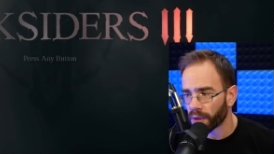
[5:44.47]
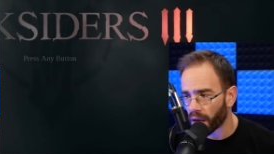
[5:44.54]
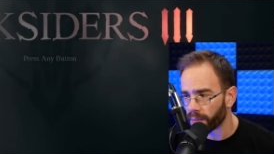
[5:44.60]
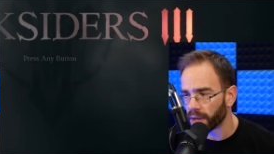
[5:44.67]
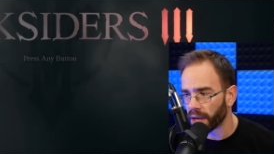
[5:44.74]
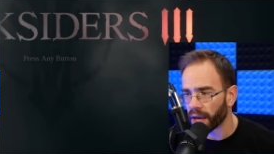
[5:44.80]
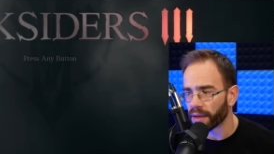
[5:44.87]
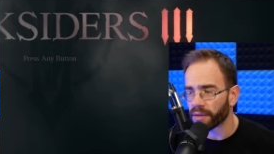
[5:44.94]
I
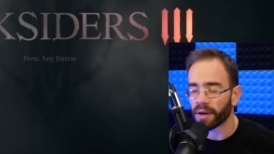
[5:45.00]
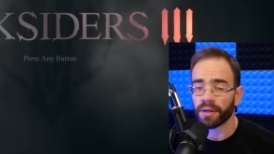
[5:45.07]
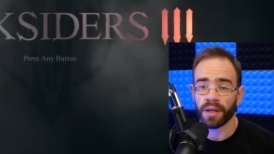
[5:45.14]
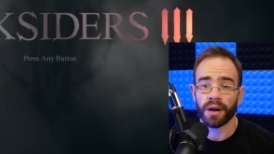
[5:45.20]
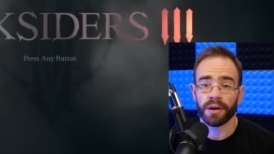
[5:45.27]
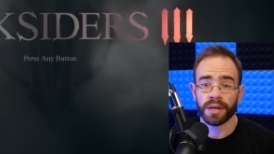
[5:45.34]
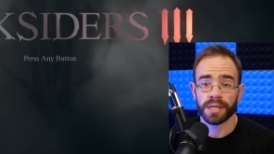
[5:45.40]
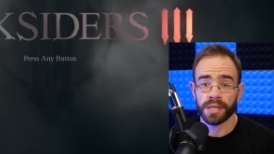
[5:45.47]
mean, yeah, there,
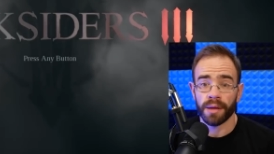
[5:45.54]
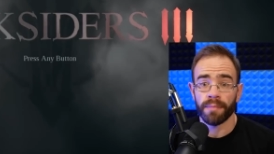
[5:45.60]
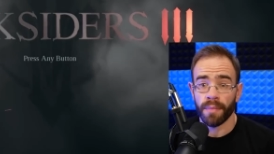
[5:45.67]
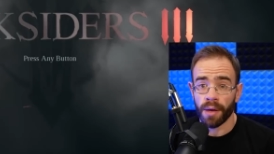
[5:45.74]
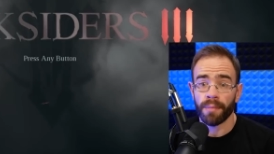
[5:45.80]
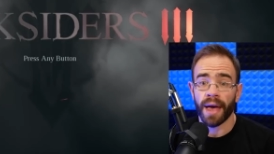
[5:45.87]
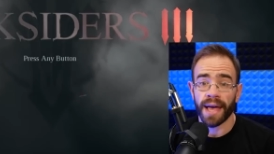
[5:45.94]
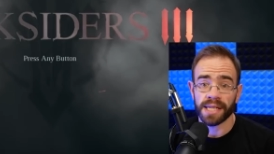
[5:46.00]
there is a,
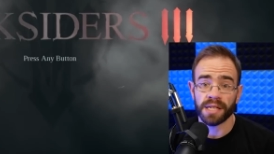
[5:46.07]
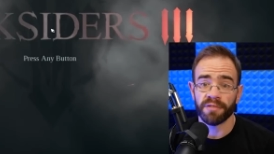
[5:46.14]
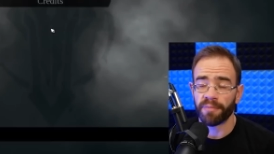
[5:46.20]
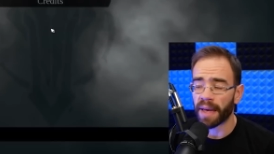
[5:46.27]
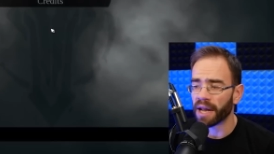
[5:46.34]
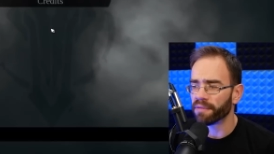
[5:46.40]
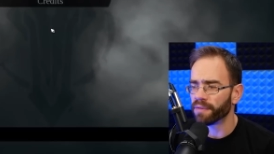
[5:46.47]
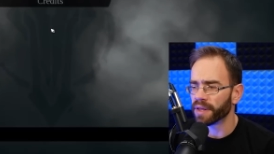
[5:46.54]
a massive
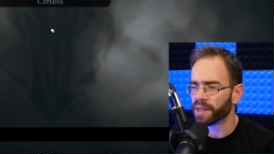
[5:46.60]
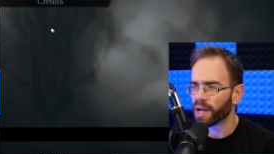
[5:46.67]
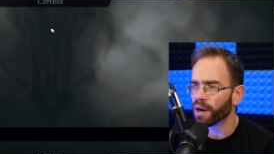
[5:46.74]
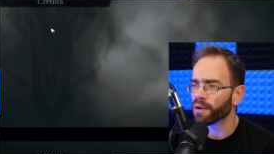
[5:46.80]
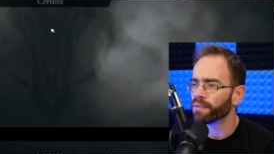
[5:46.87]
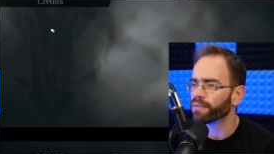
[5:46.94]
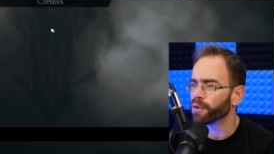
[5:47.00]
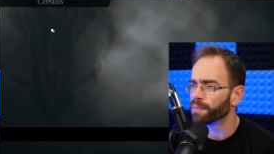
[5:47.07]
benefit
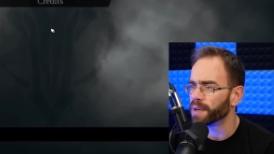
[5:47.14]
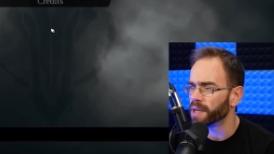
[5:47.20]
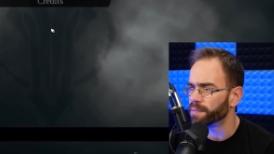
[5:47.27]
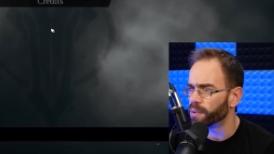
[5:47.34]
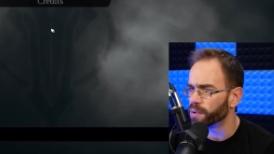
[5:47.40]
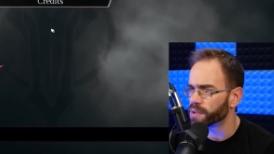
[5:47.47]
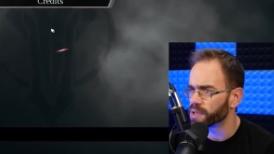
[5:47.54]
there for people.